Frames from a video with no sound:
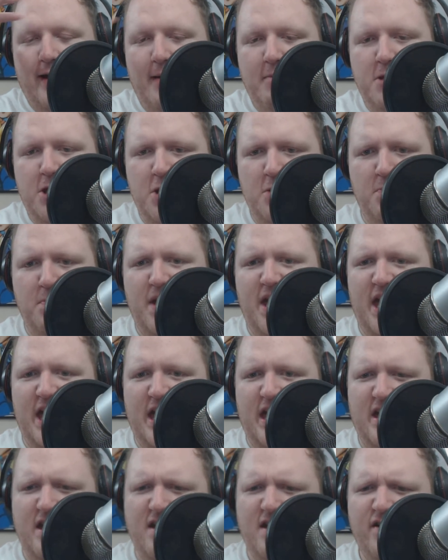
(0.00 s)

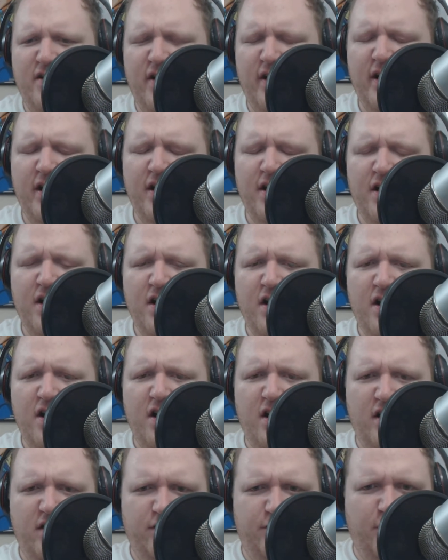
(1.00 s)
WB.
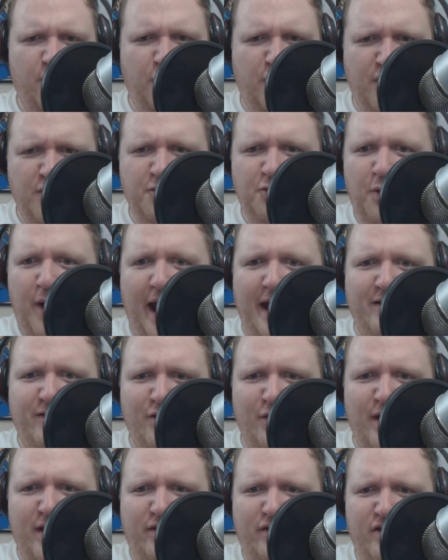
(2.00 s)
So
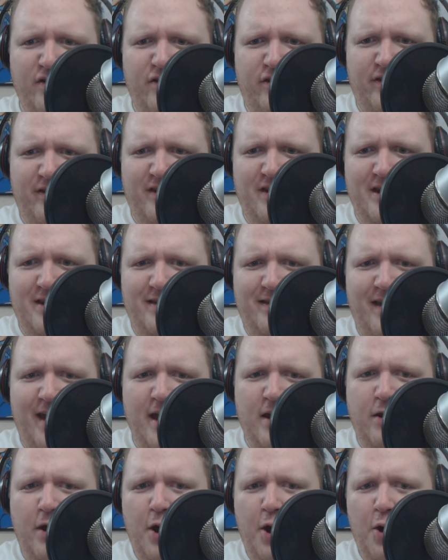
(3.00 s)
congratulations to
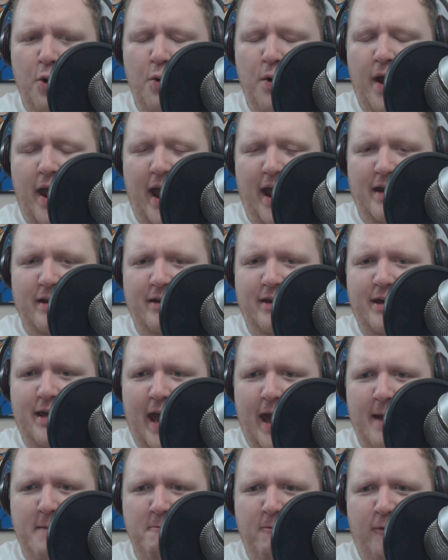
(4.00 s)
Nintendo and
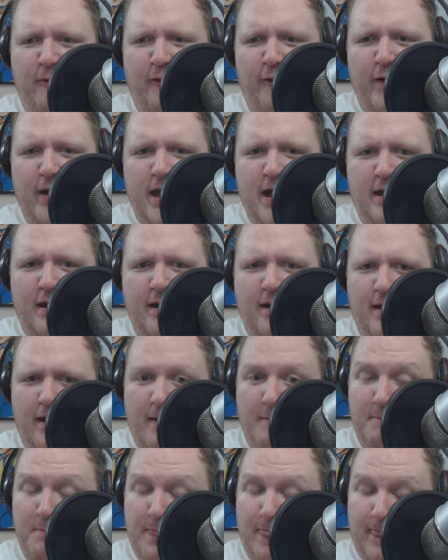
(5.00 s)
Game Freak
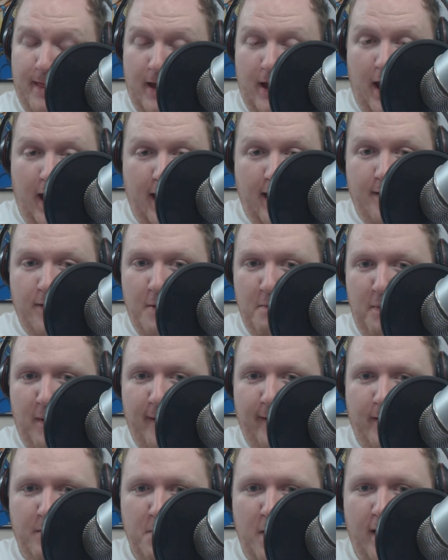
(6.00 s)
and the
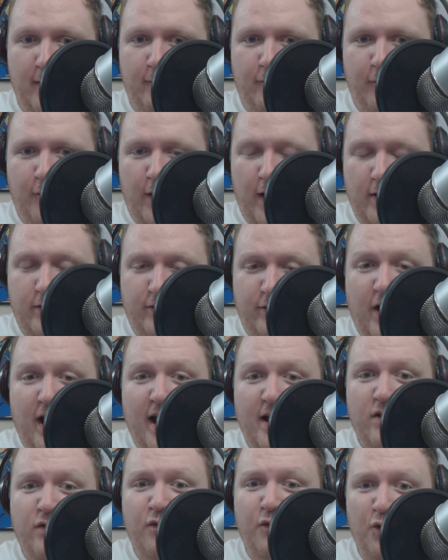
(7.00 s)
Pokemon
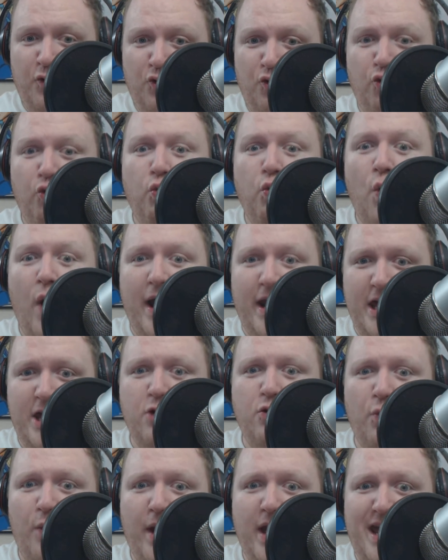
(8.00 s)
franchise for
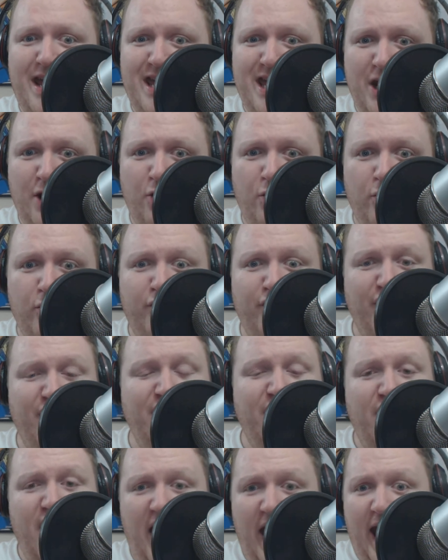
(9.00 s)
20 great years,
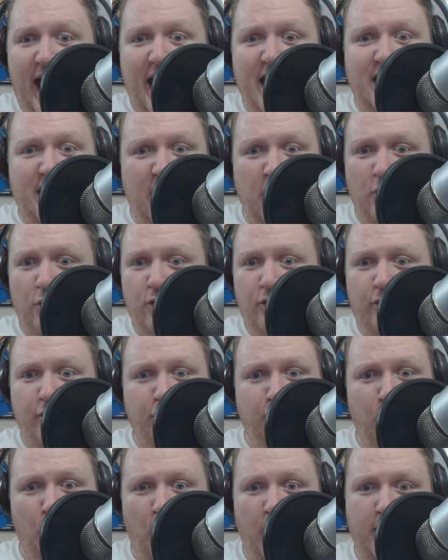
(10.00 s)
and here's
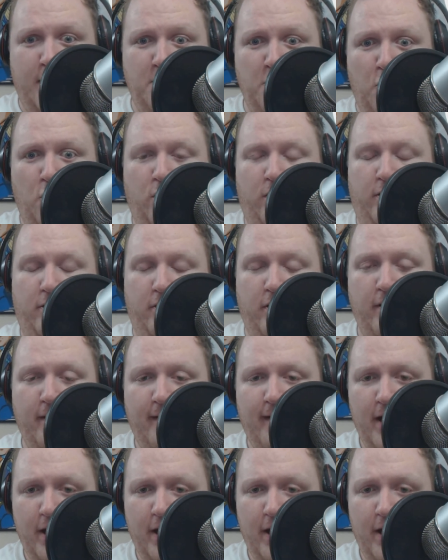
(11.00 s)
to 20 more.